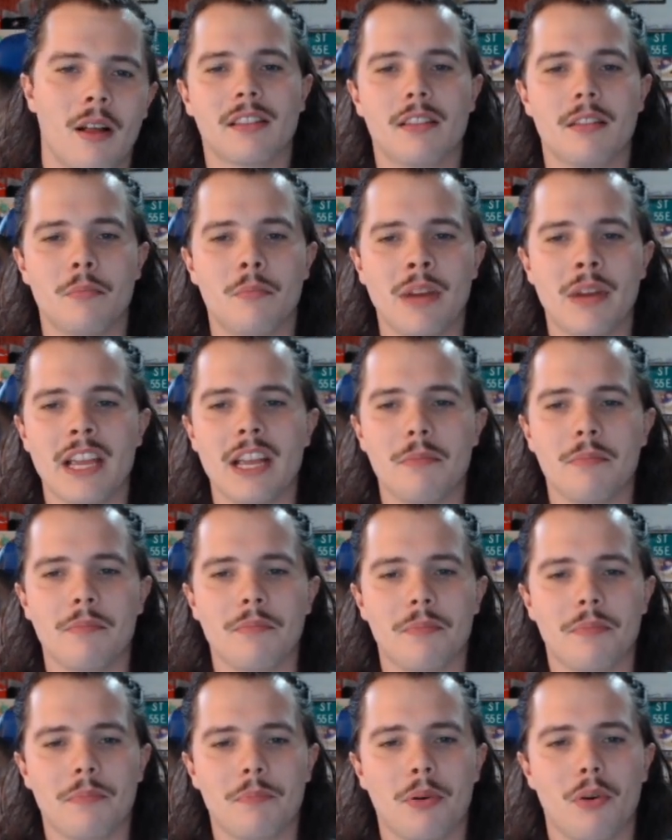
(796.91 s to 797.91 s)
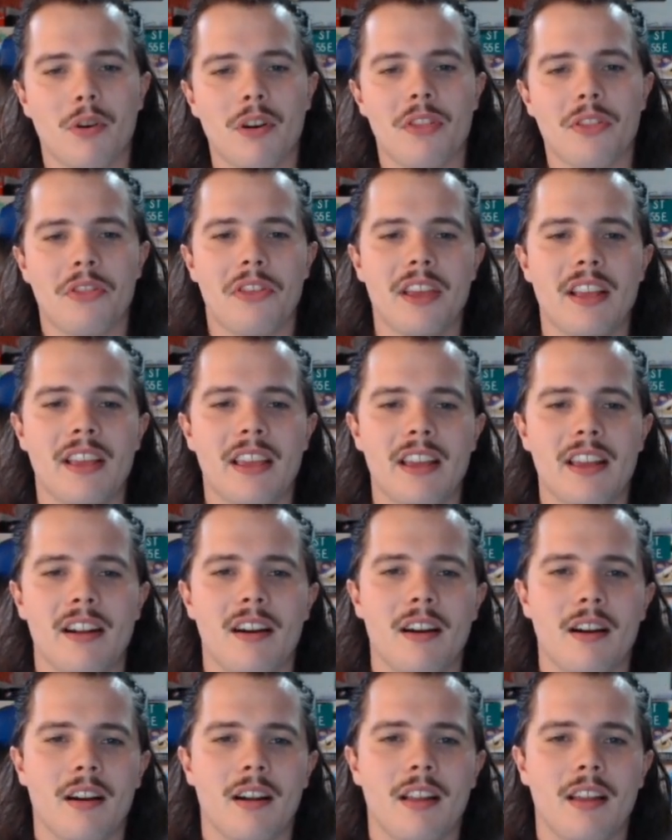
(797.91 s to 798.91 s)
The main important thing
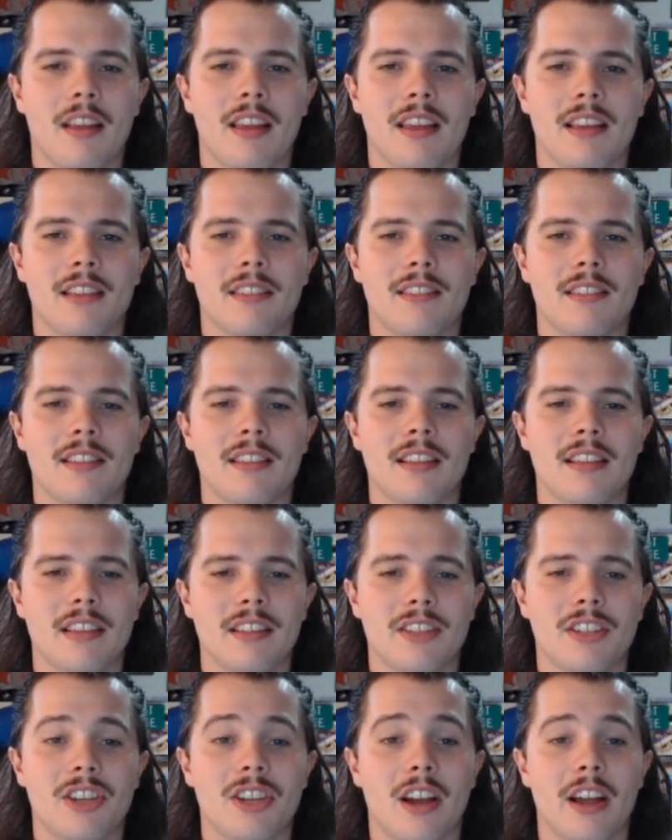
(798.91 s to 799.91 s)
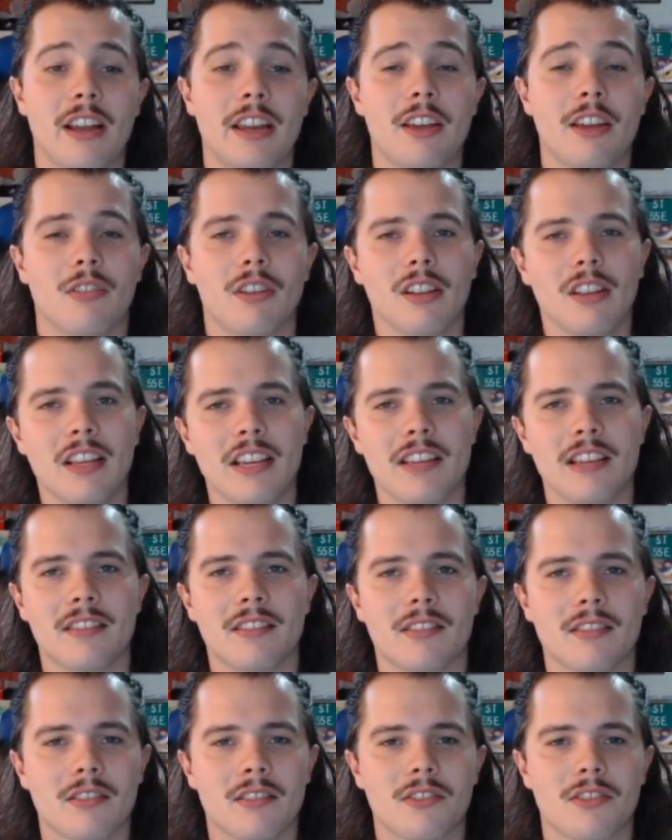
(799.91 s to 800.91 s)
here is the shiny
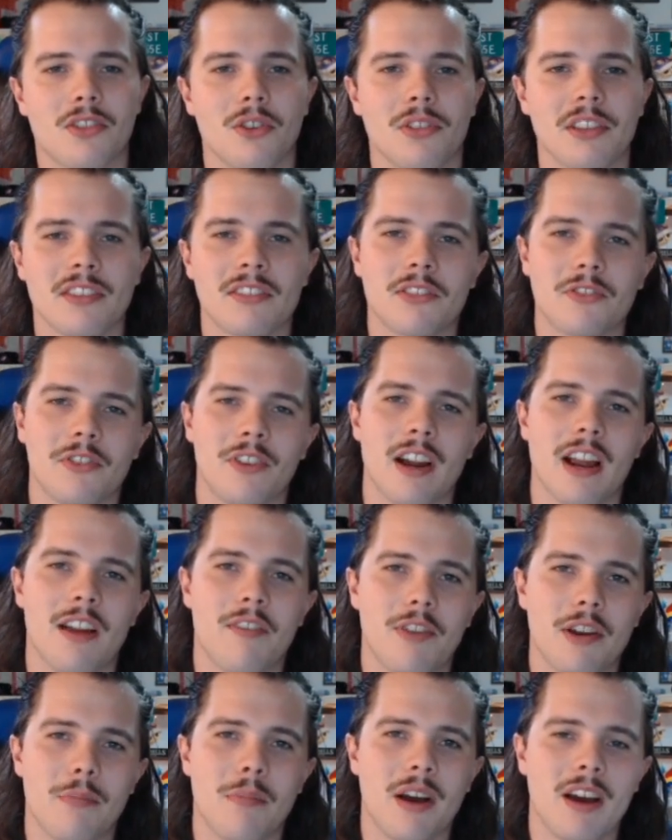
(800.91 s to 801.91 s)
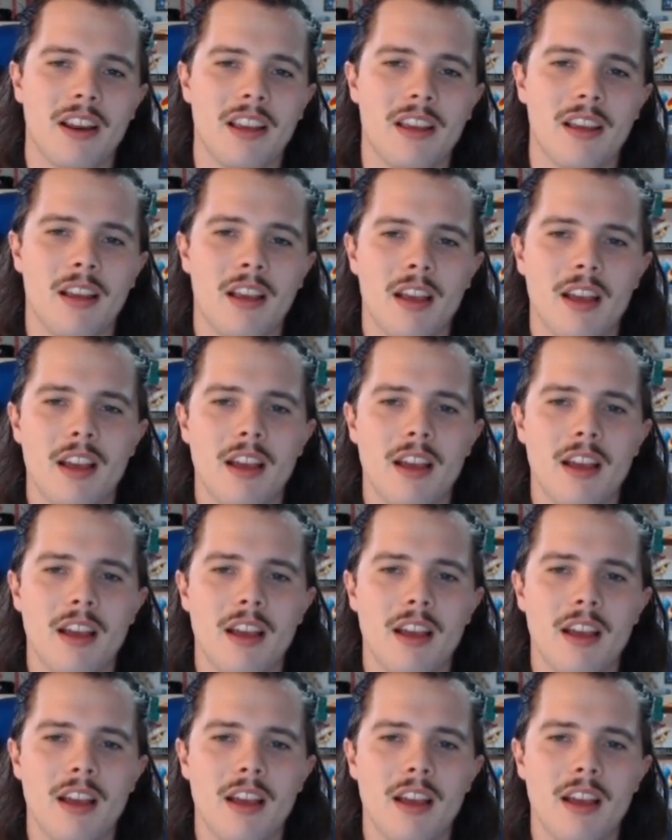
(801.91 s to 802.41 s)
release. So this is for everybody.